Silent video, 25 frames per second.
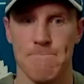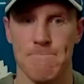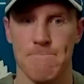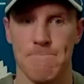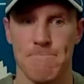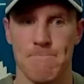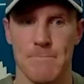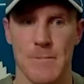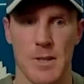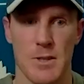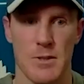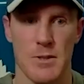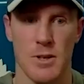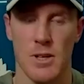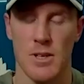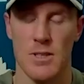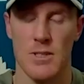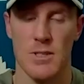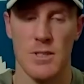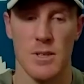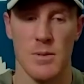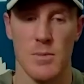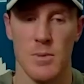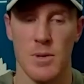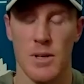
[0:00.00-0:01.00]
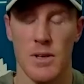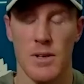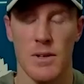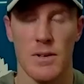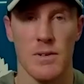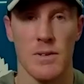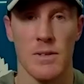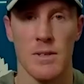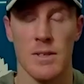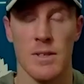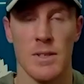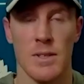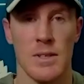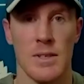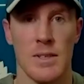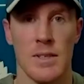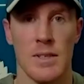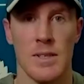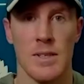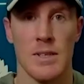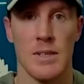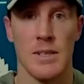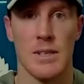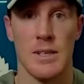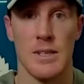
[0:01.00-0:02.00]
it's
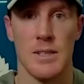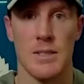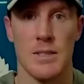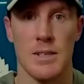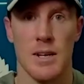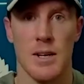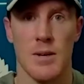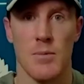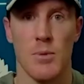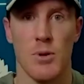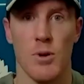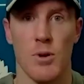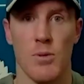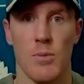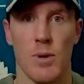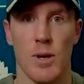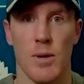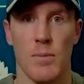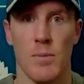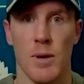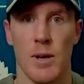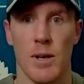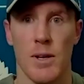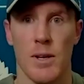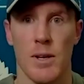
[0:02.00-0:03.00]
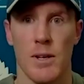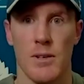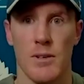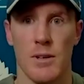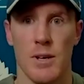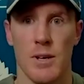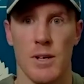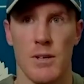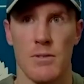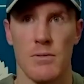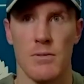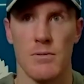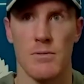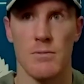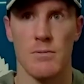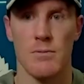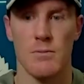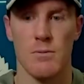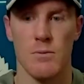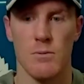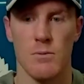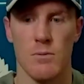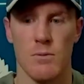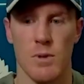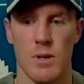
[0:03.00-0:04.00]
kind of blown my mind
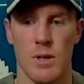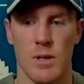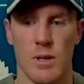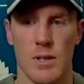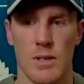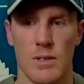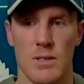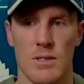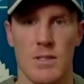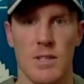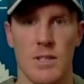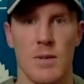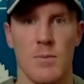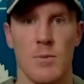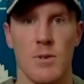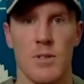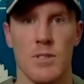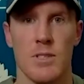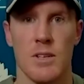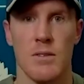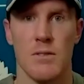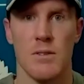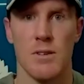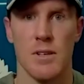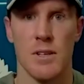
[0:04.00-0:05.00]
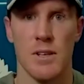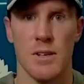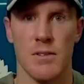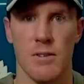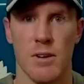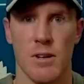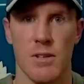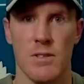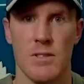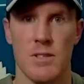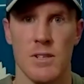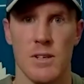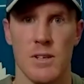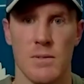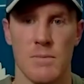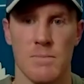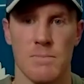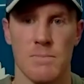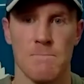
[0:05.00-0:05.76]
how seamless everything runs here.